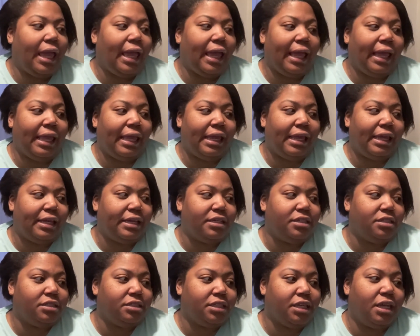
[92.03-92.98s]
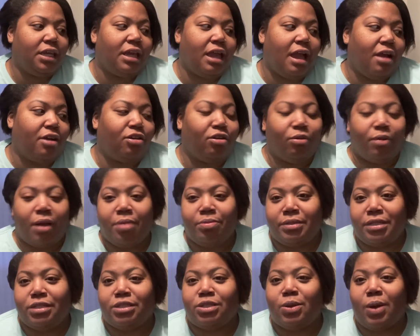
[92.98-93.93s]
and it got
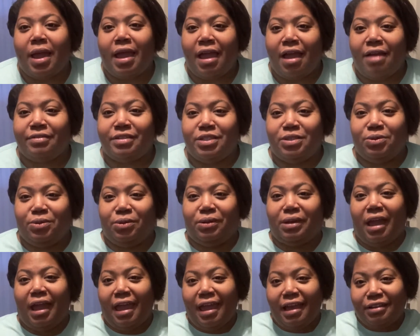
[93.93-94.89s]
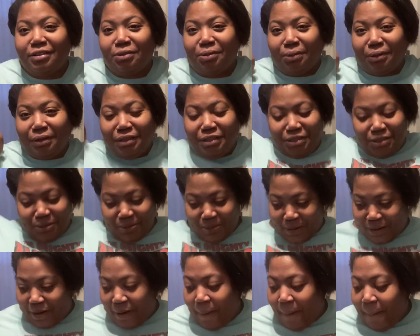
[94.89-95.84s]
corrupted, so I had to redo
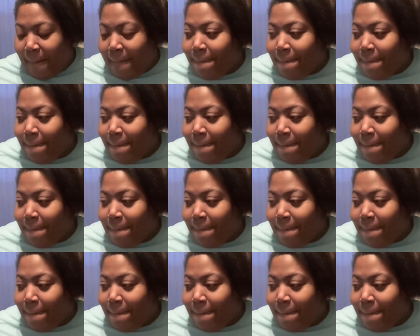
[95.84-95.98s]
it,